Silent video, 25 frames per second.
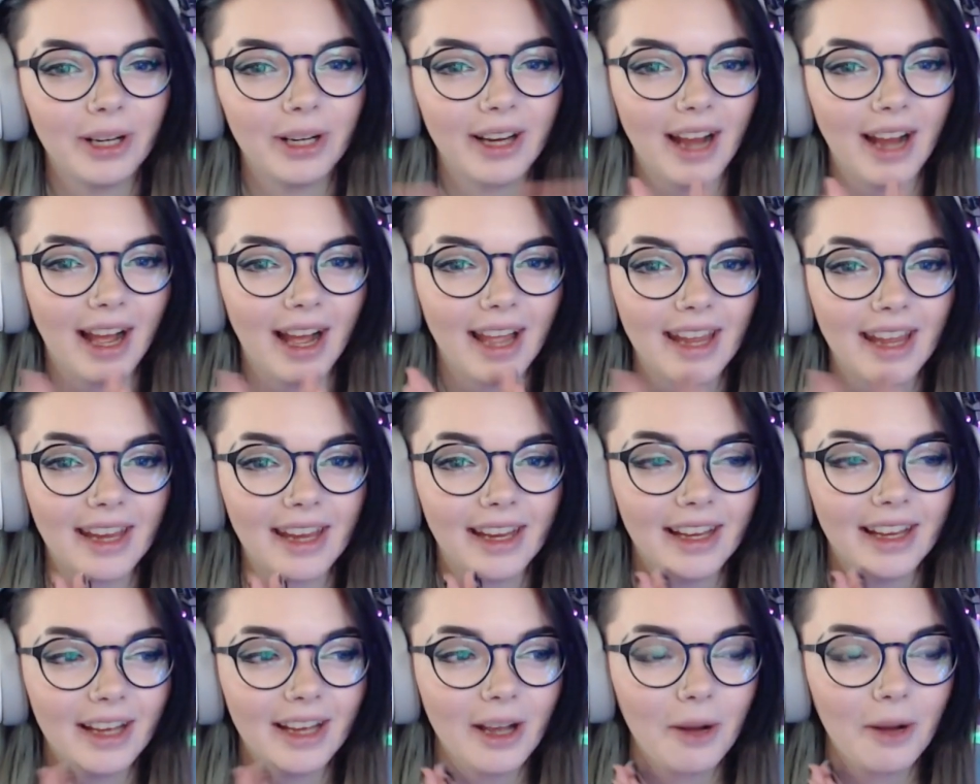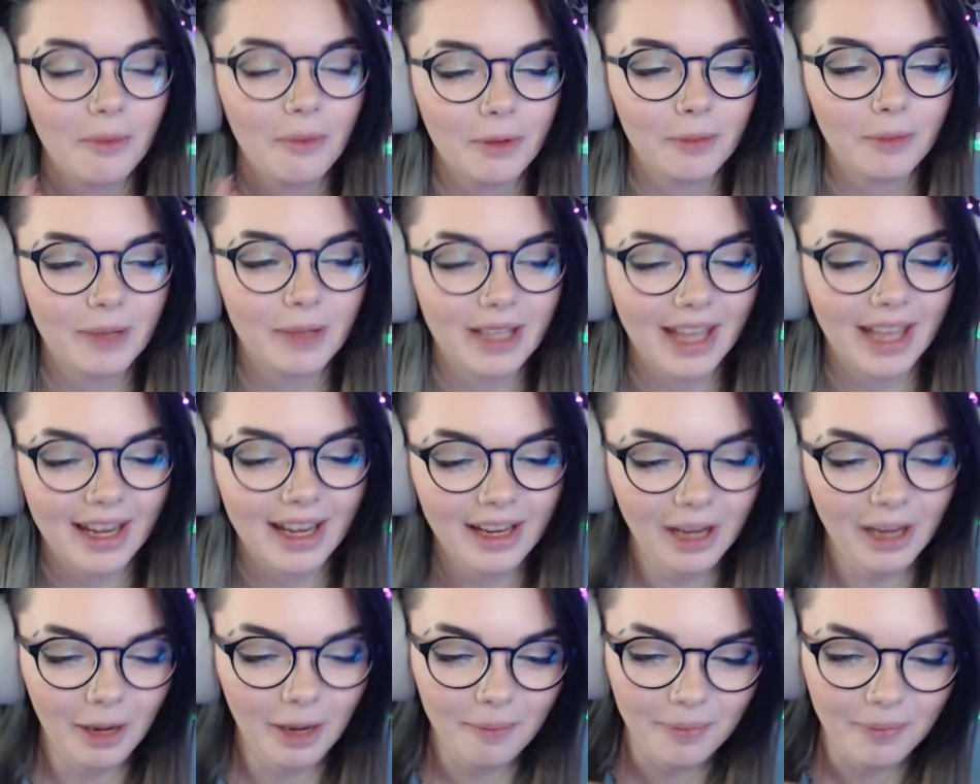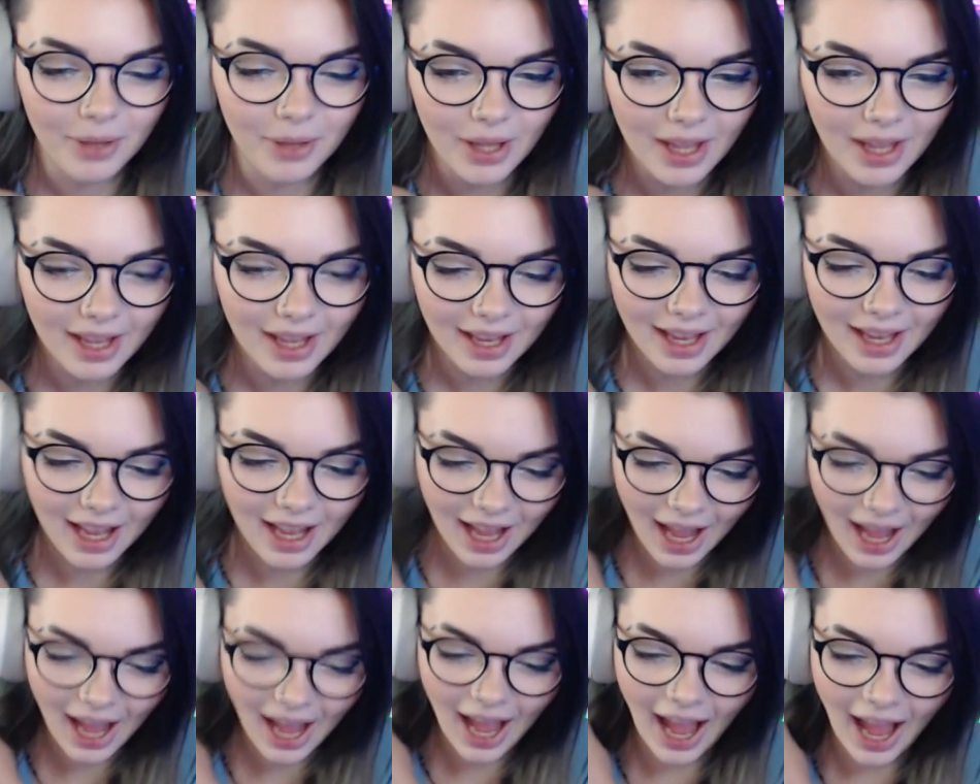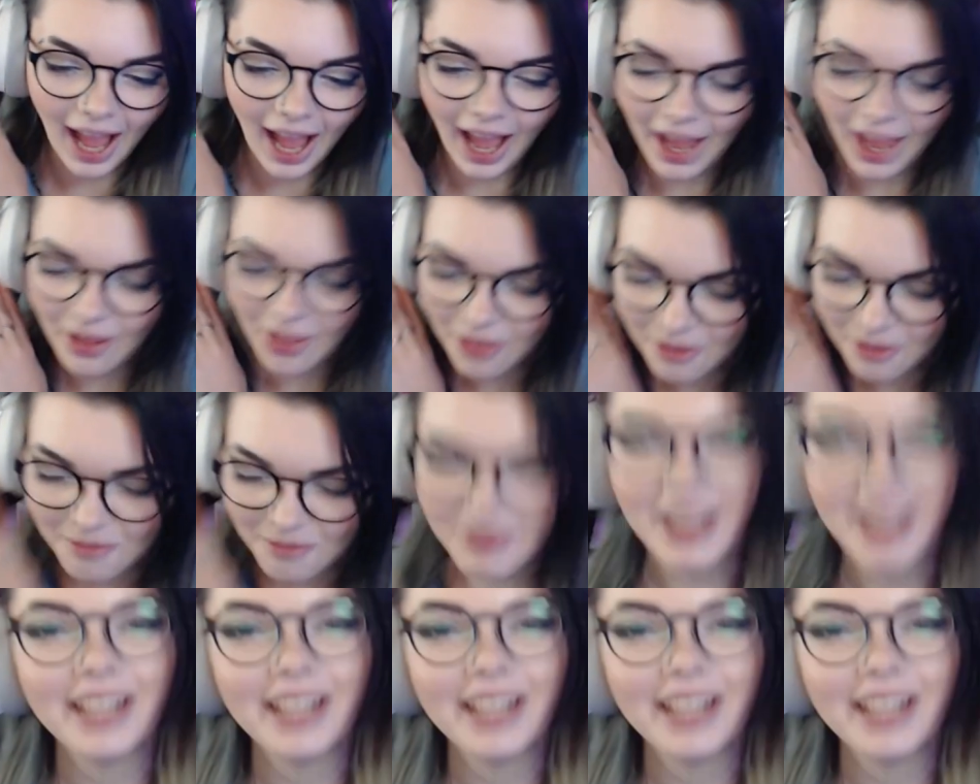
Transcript: I will be getting up the minute